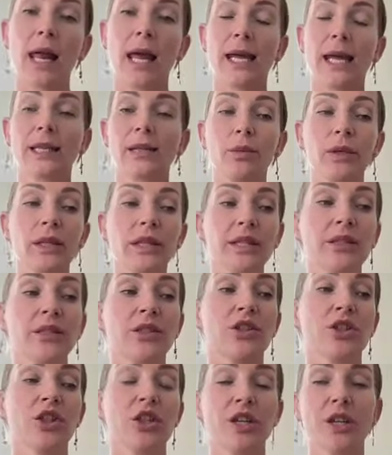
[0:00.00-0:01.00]
And
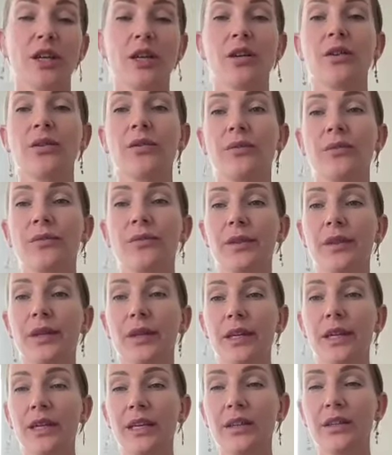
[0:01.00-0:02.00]
please share
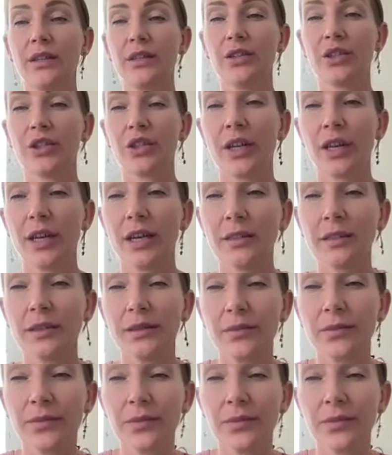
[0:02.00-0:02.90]
in the chat,